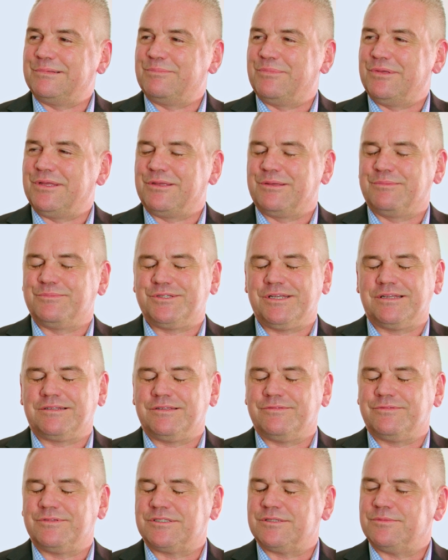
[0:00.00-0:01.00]
being
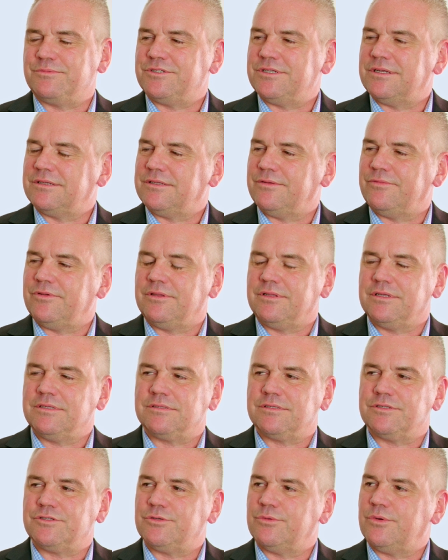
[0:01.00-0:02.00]
objective and subjective in
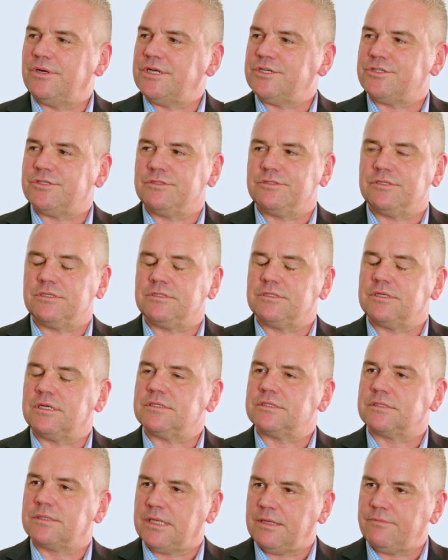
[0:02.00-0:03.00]
these situations, it
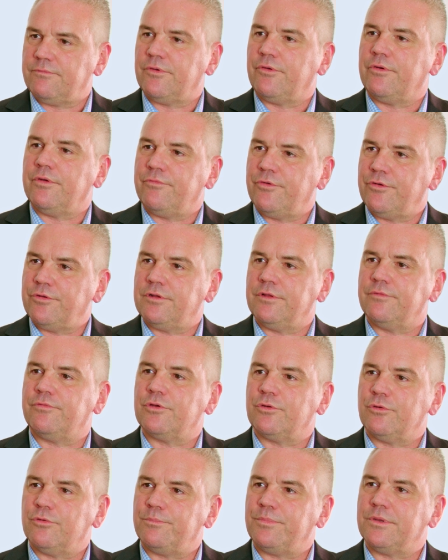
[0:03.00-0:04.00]
does get very, very
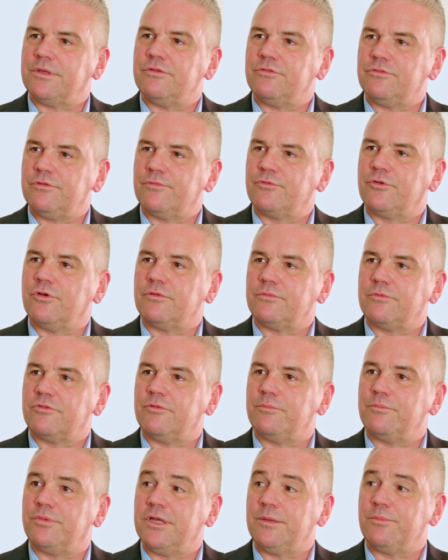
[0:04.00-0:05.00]
difficult, because you've got
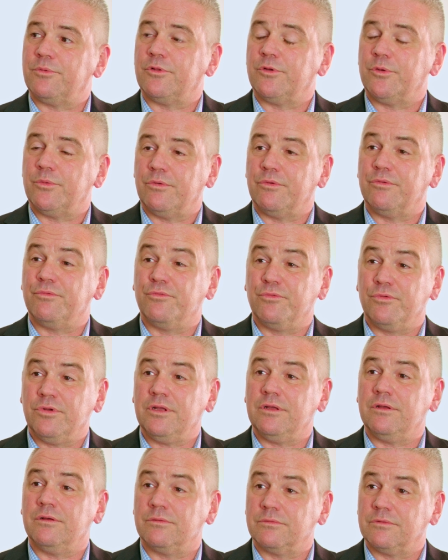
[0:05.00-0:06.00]
some people who are in
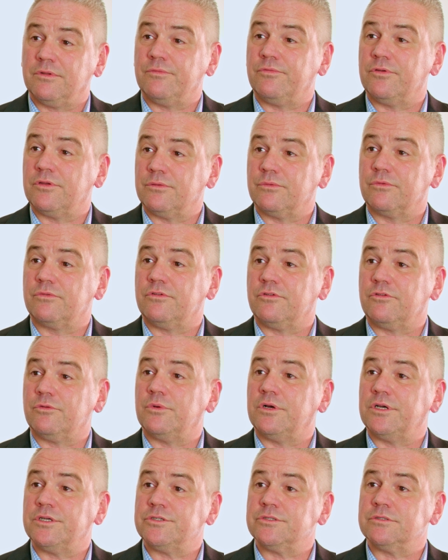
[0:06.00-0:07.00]
real difficult
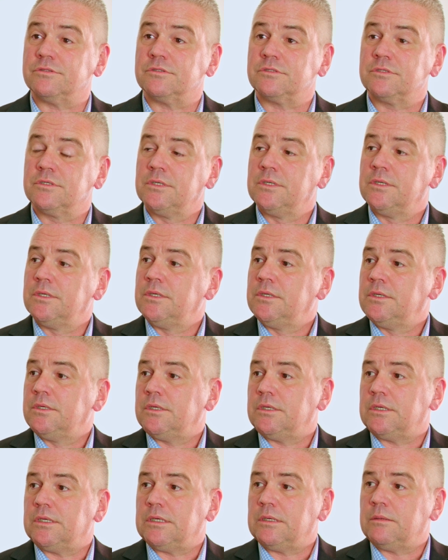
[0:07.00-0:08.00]
situations
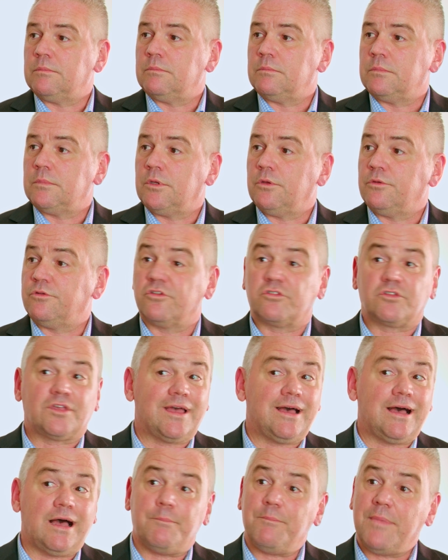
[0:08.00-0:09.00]
who just
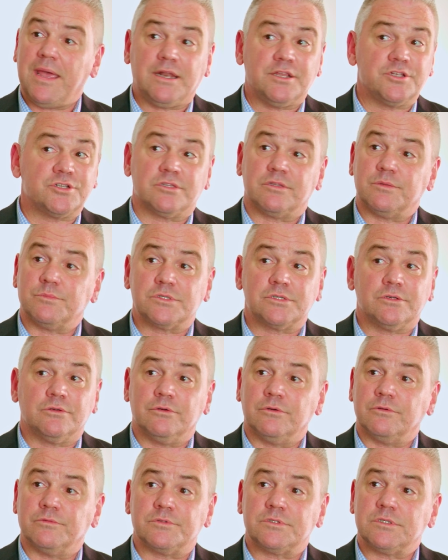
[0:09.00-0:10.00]
can't manage it
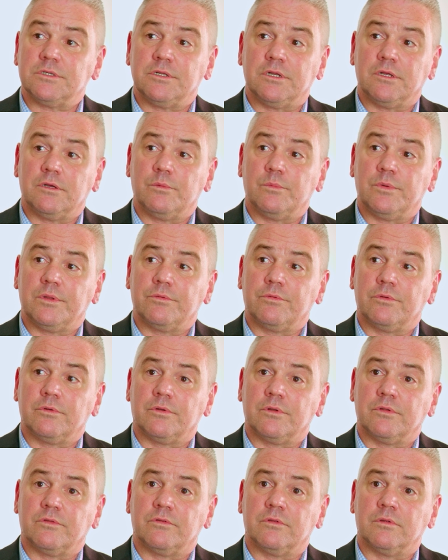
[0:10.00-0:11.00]
themselves. Whether or
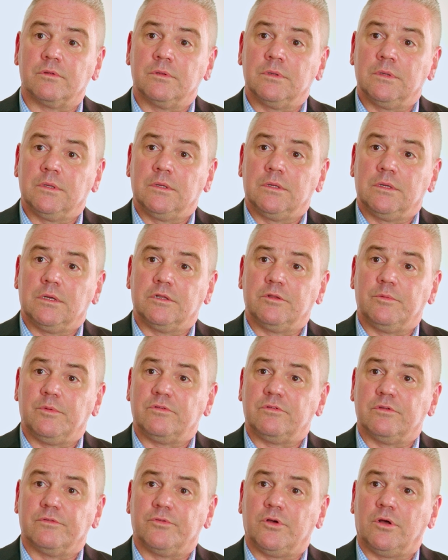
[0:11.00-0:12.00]
not it's a
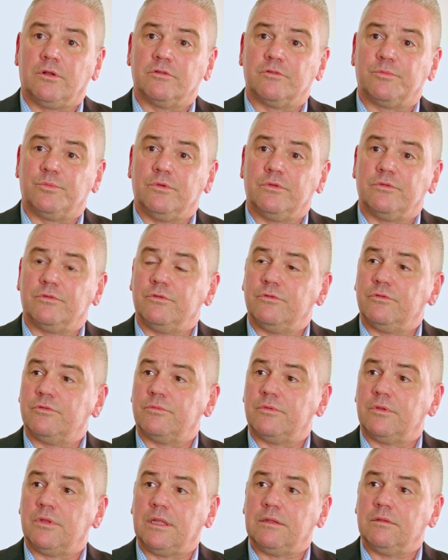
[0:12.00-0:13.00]
domestic violence person
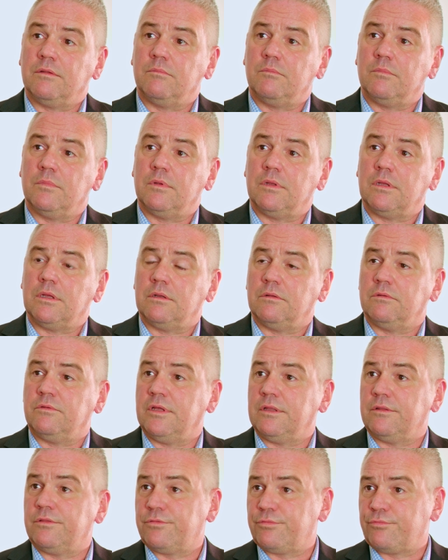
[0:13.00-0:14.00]
who's had a
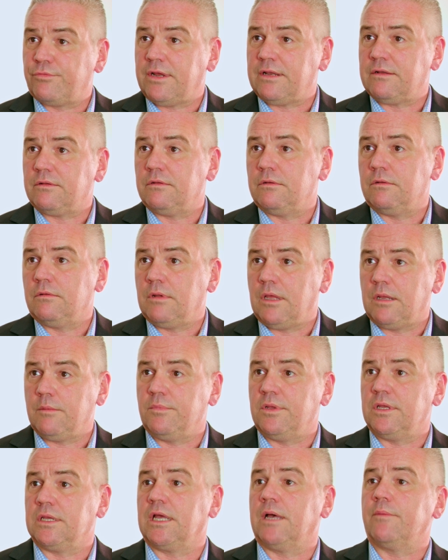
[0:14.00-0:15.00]
death threat
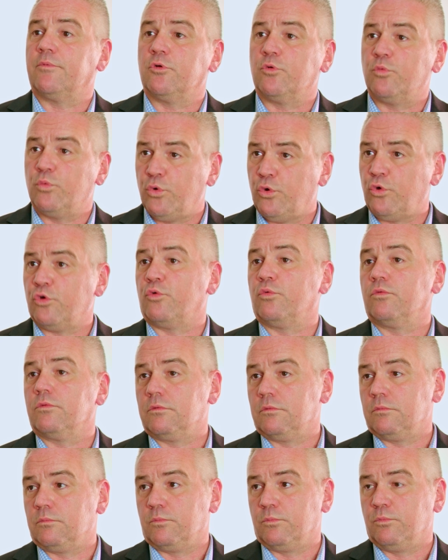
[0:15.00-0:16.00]
and being able to work
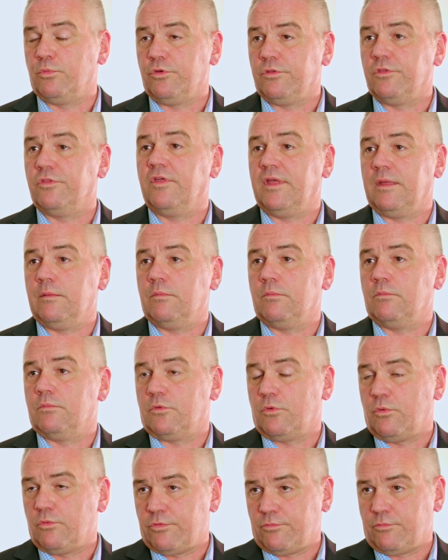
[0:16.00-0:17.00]
with them
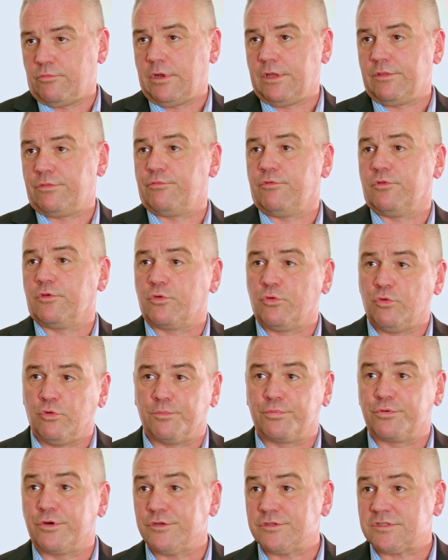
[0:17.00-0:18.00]
all the way through the
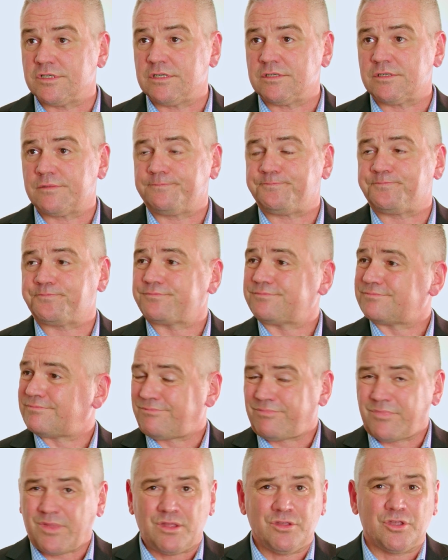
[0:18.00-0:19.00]
court process,
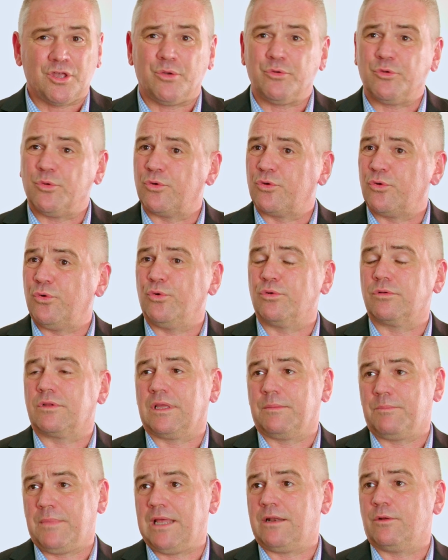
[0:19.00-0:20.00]
going to a
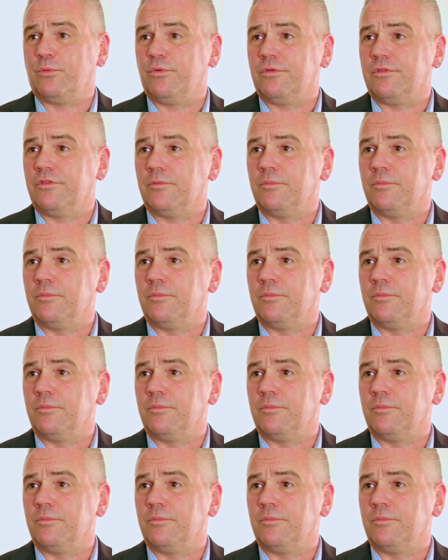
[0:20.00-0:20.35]
court matter with